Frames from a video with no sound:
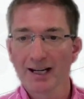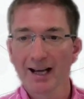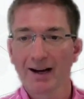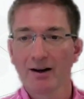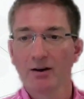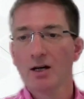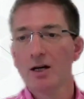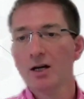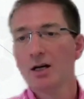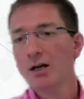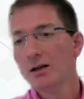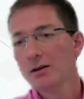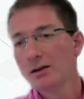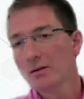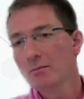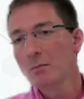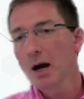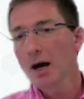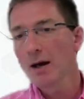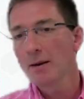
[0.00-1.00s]
Now, there
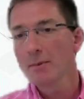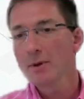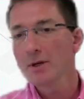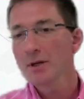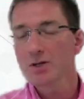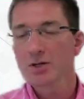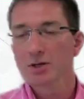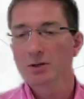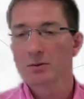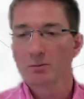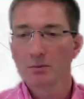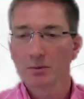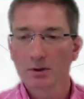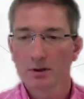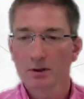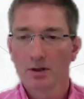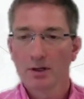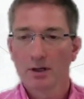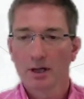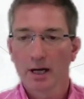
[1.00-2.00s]
might be some
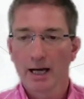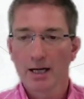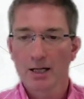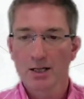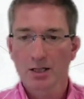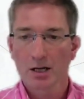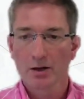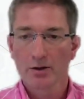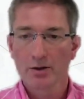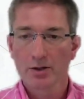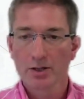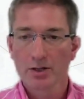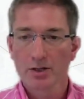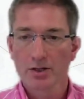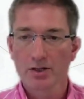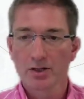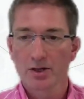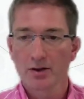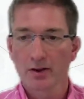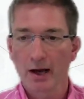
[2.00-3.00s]

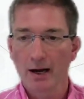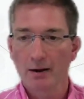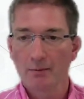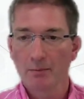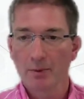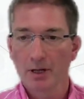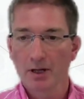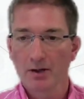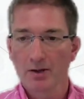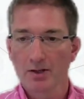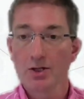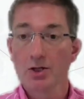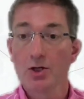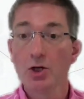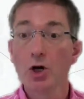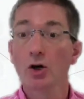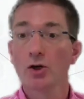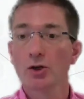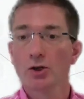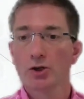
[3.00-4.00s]
exclusions to that because it's
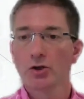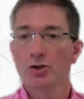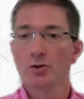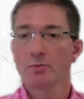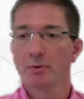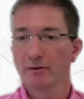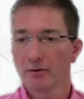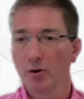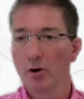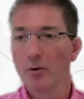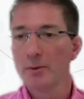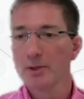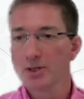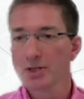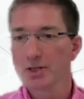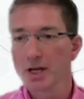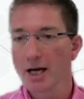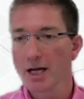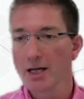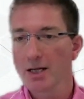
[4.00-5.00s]
not just performance
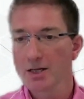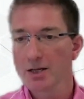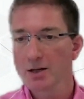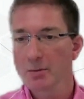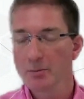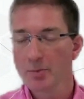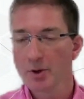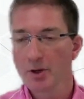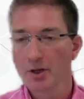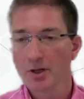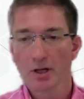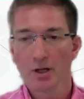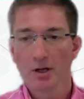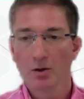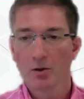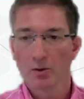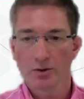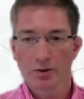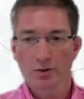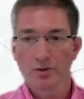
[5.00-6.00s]
data, but
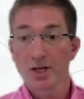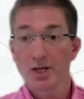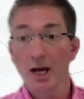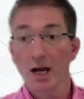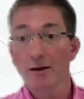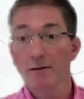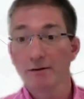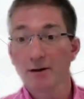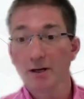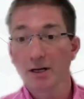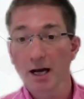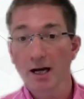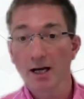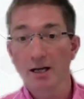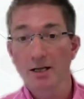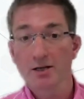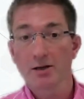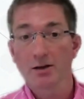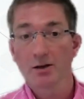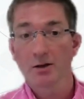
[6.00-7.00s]
also safety
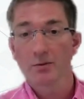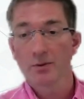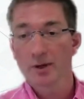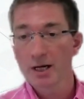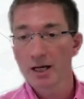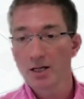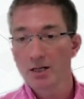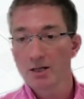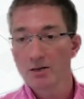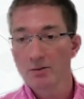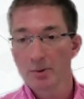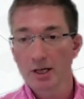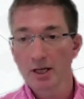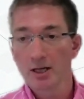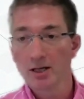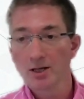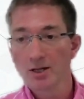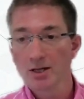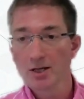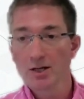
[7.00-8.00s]
data that we need to be
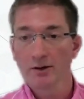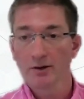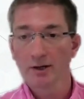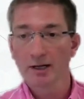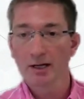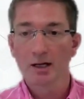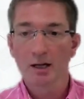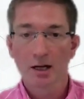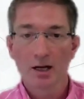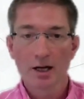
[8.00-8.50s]
considering.